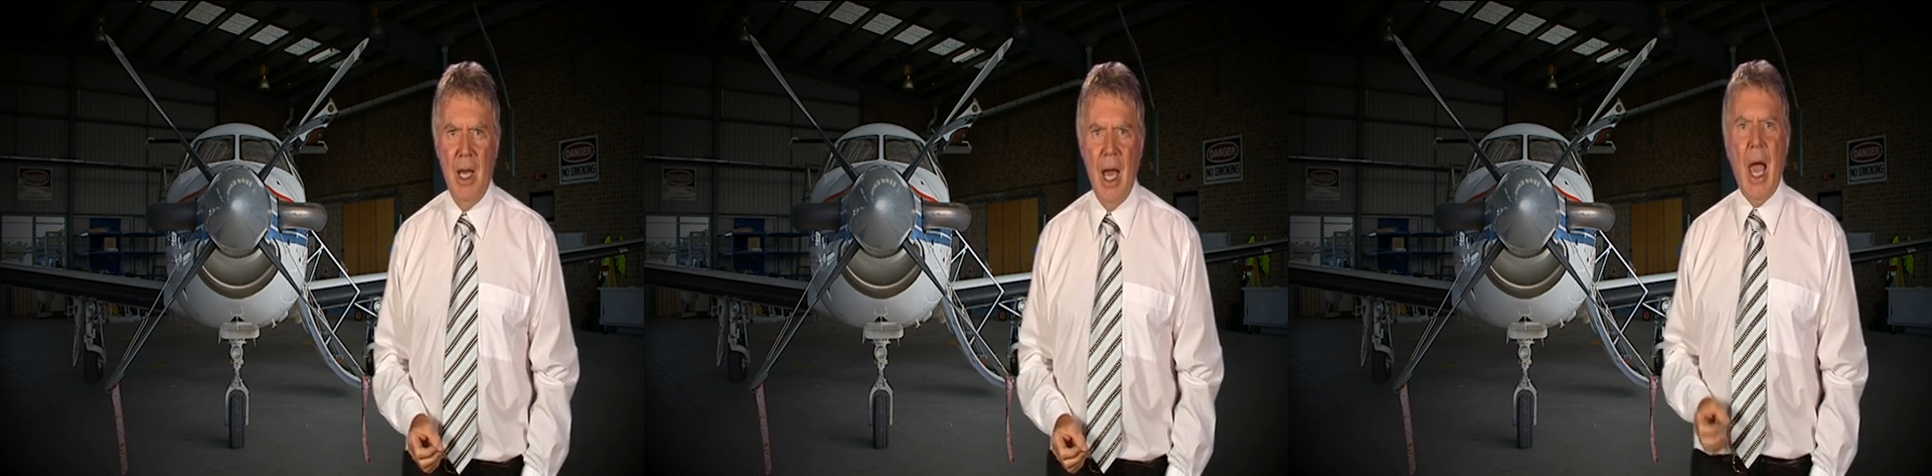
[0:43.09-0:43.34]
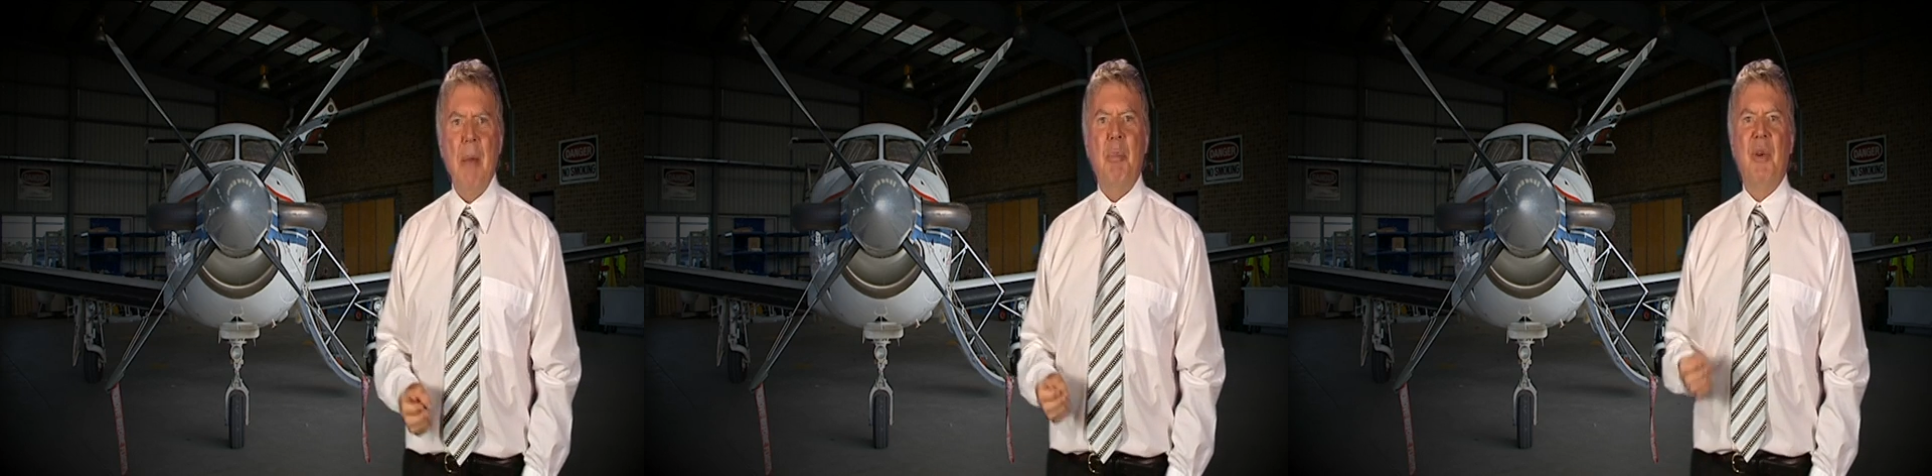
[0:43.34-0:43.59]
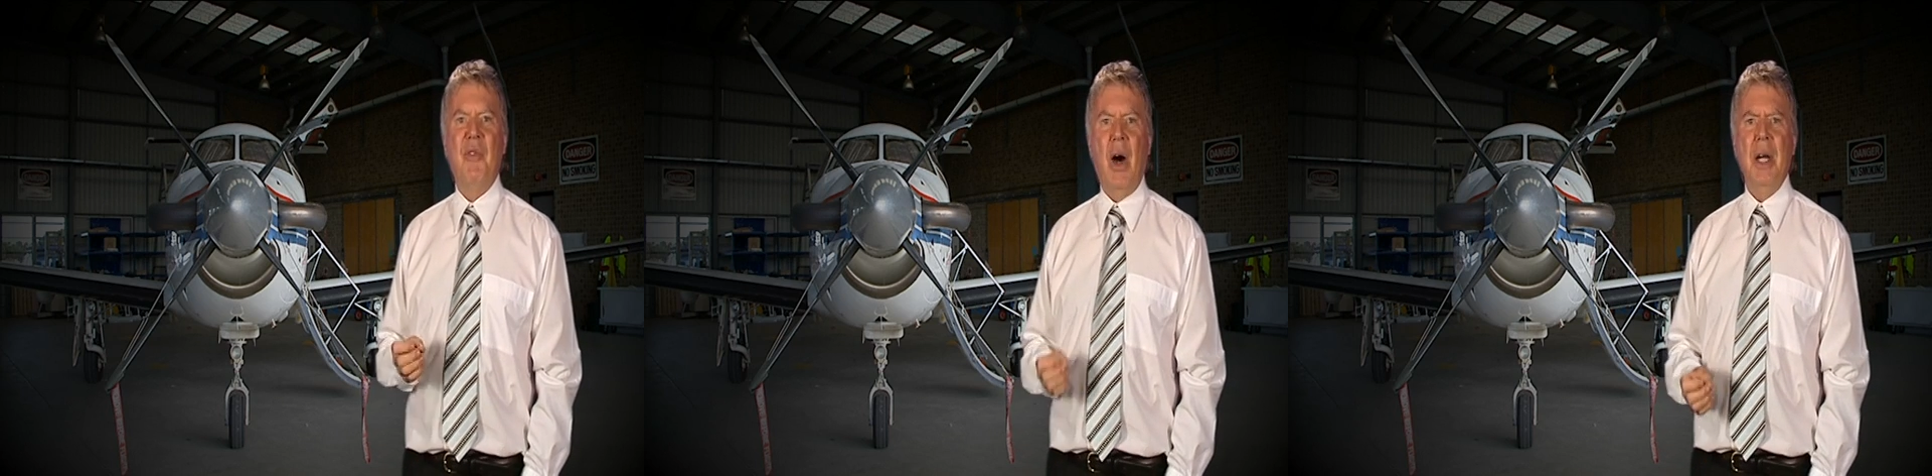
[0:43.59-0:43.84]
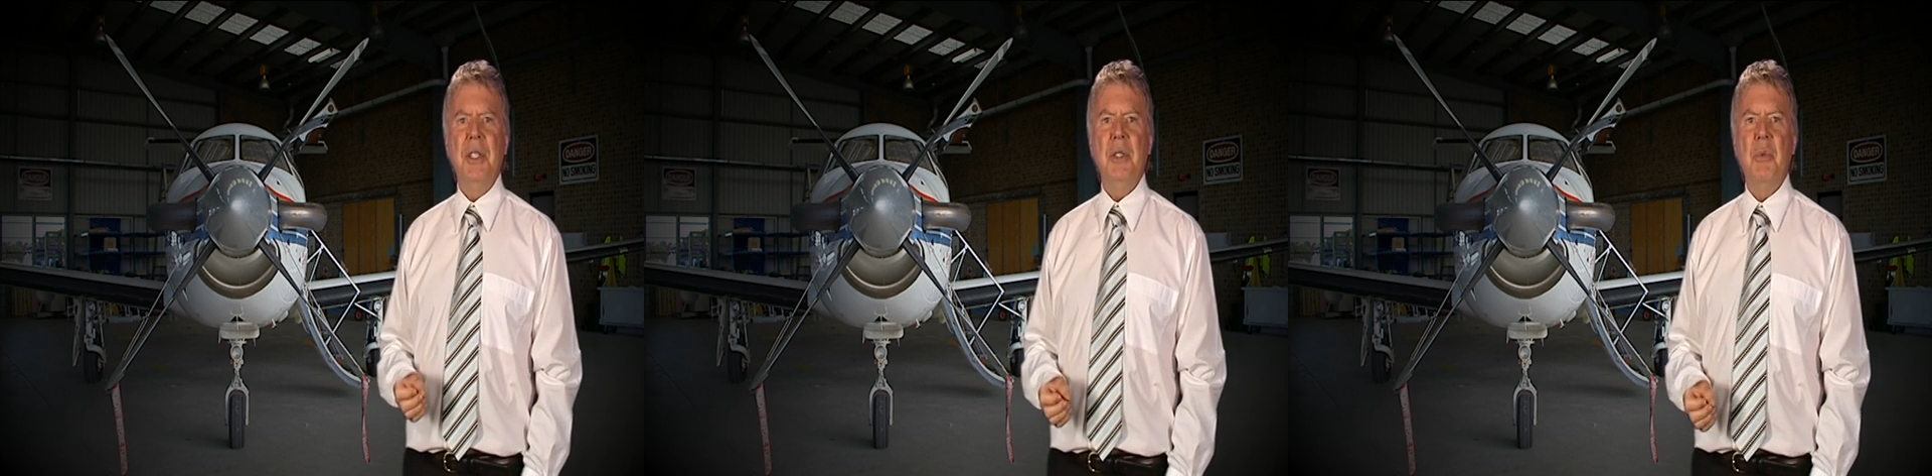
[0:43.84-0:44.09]
and
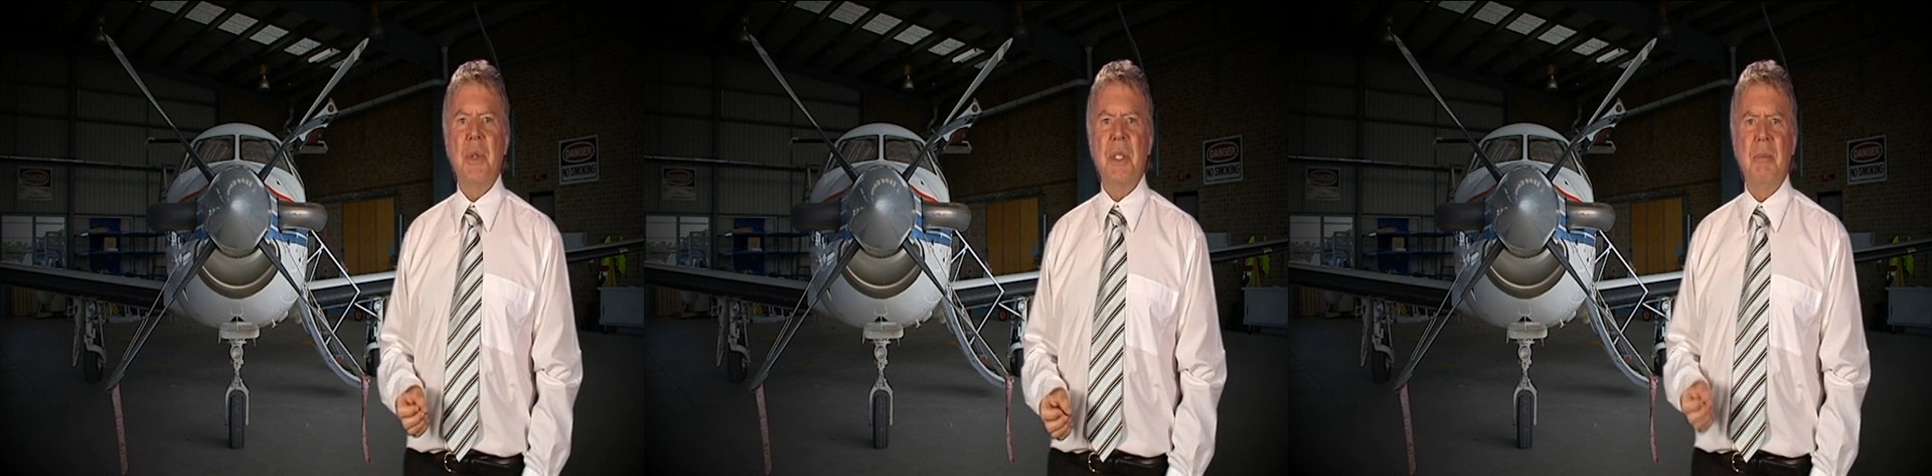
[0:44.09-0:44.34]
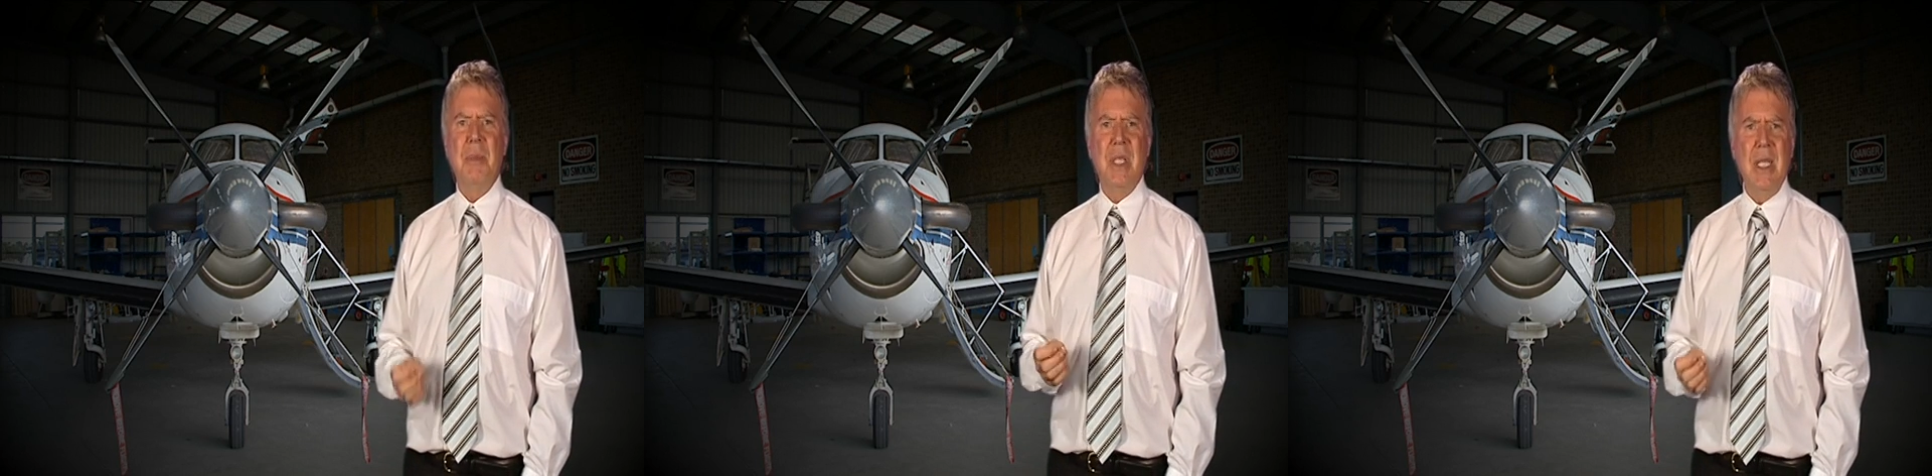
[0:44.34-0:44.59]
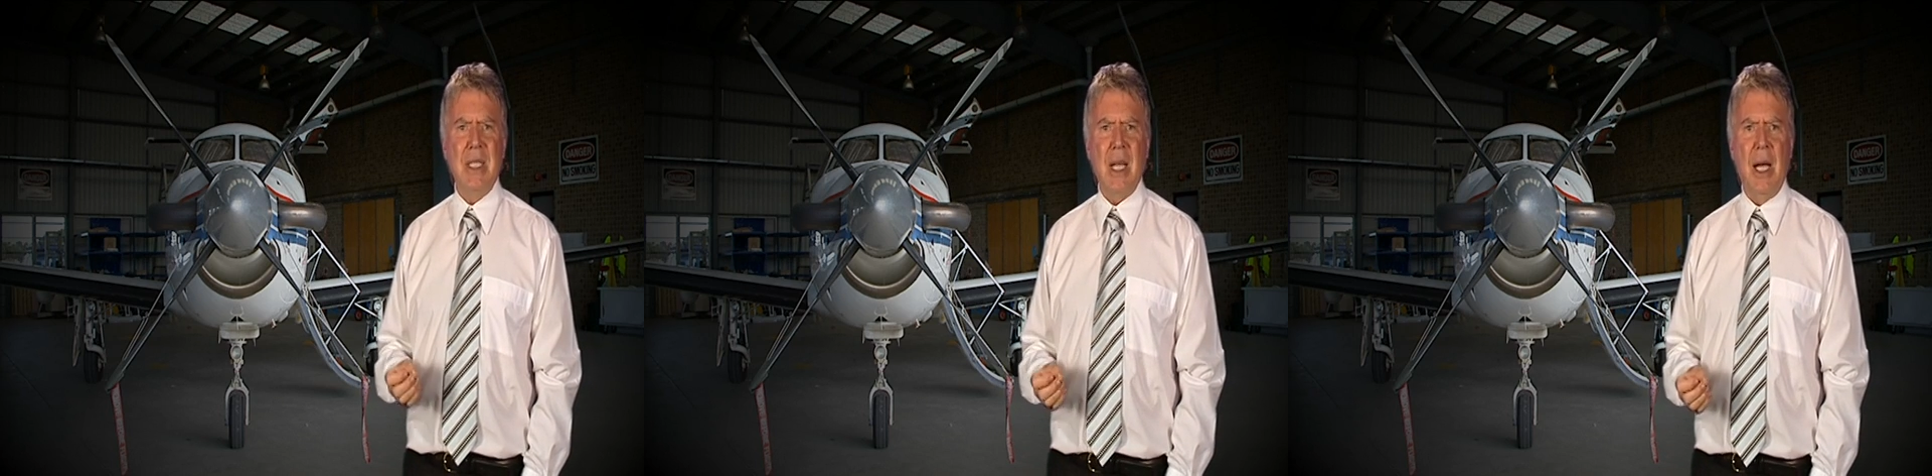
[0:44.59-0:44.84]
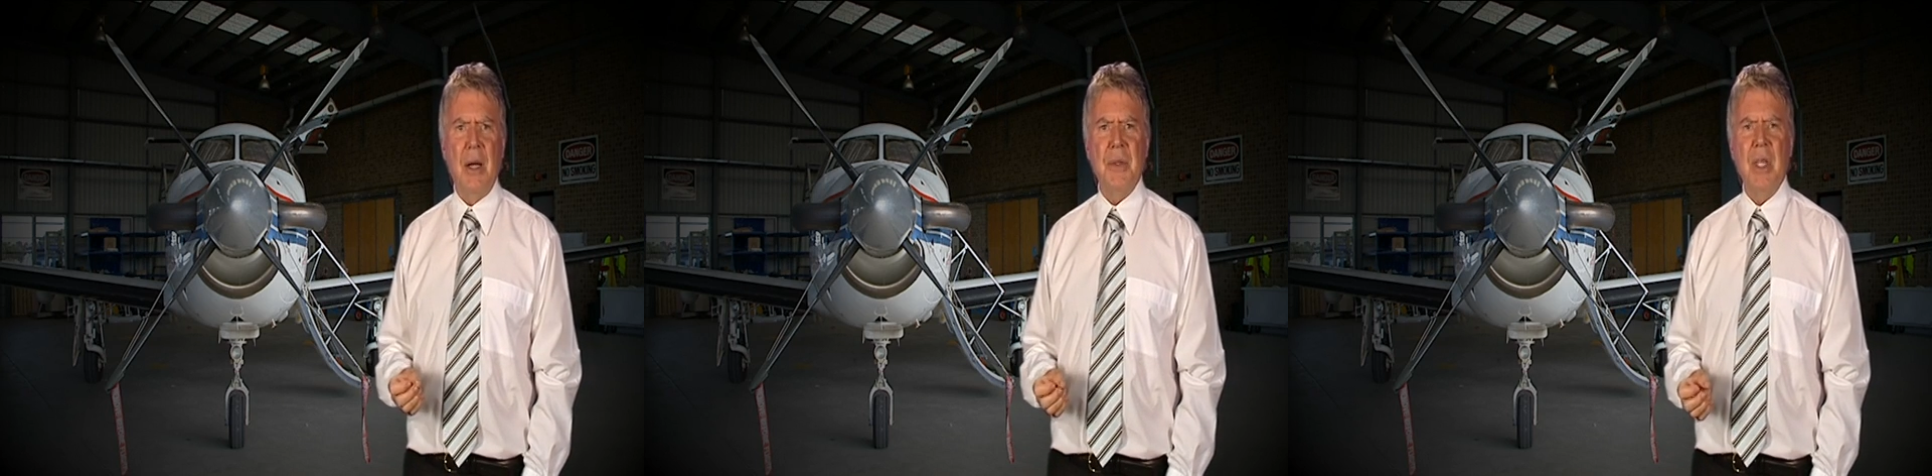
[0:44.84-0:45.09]
provide you with some
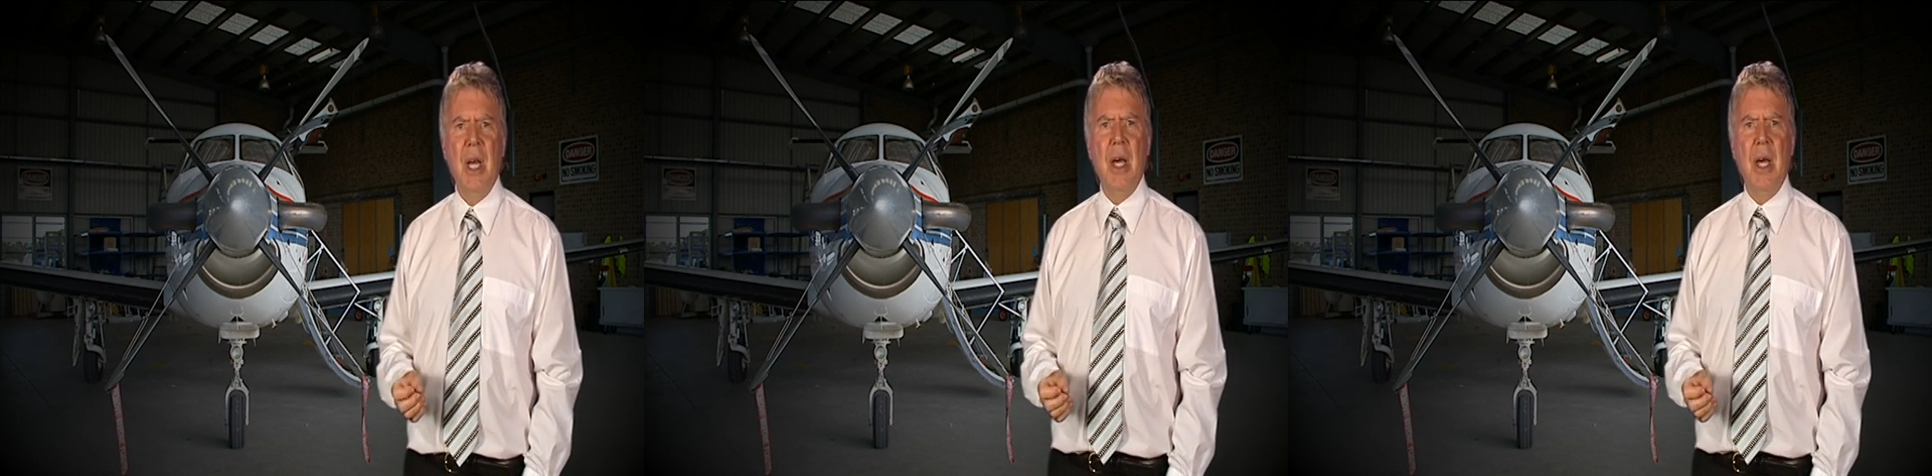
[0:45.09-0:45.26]
details